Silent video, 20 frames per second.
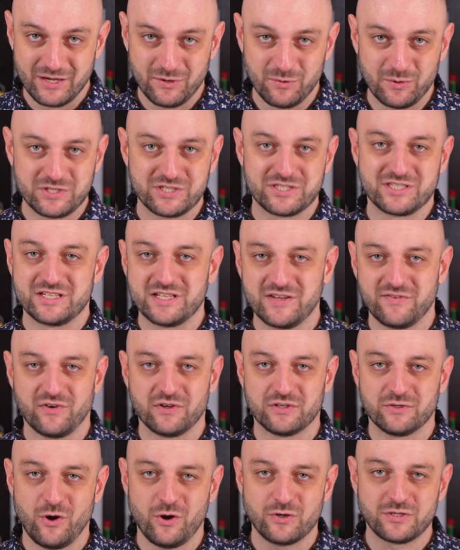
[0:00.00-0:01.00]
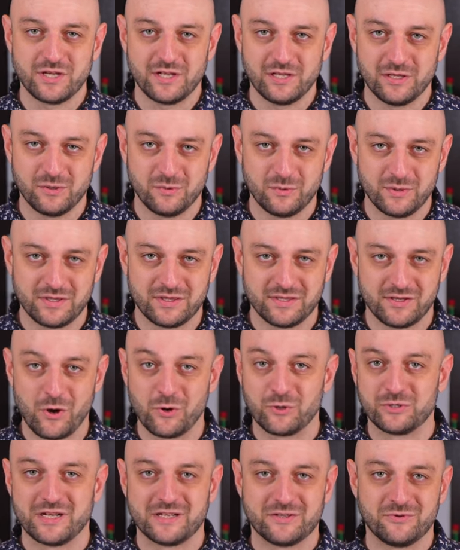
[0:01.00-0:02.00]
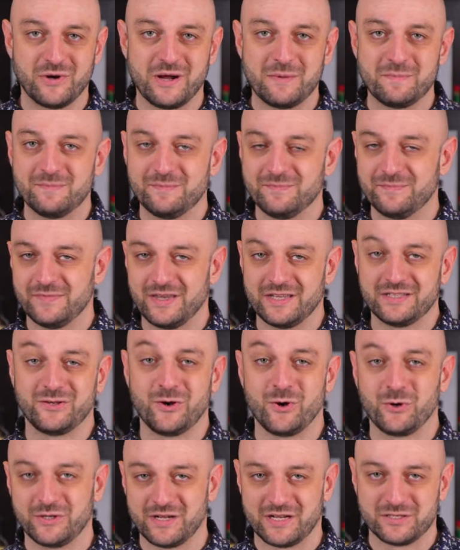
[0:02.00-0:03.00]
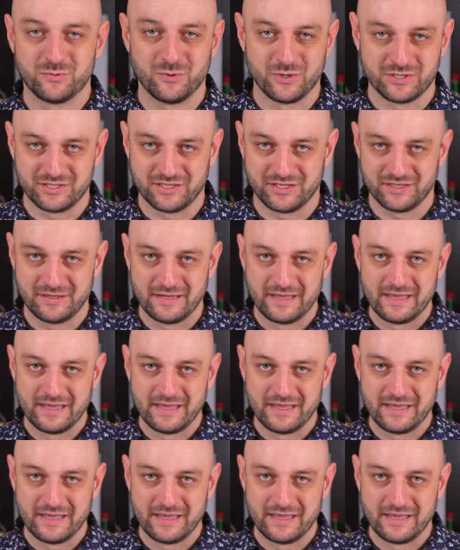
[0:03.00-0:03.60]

which is a different cocktail with coconut rum and coconut water.